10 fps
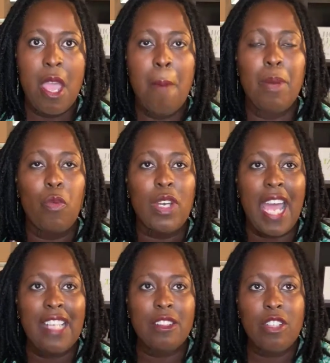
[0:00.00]
But when
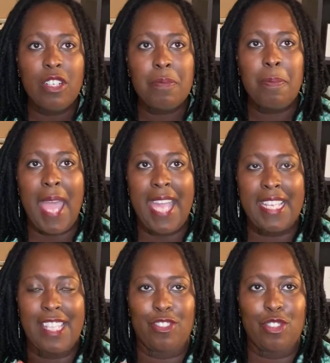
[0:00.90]
I look back
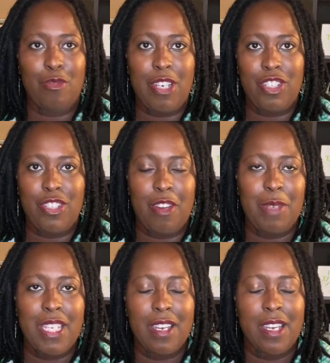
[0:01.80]
at discretionary,
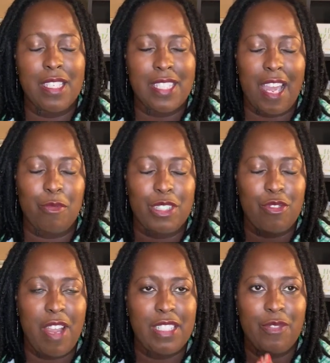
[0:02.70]
because I was
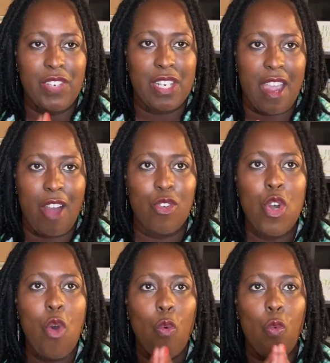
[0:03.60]
trying to figure out
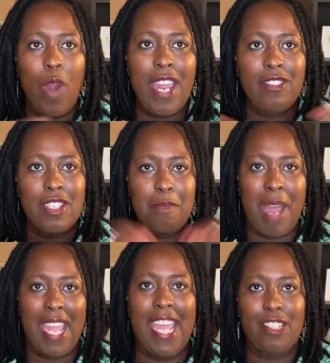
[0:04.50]
where did
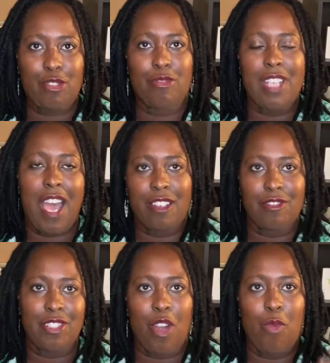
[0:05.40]
my extra
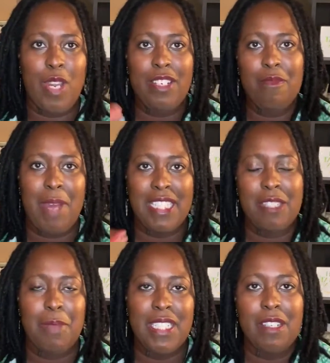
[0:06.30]
dollars go? Where did my
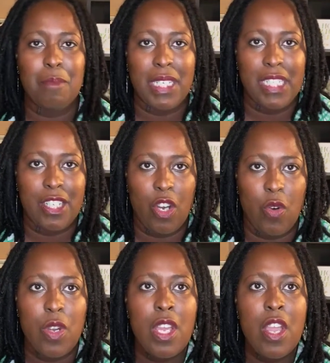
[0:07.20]
spending money go?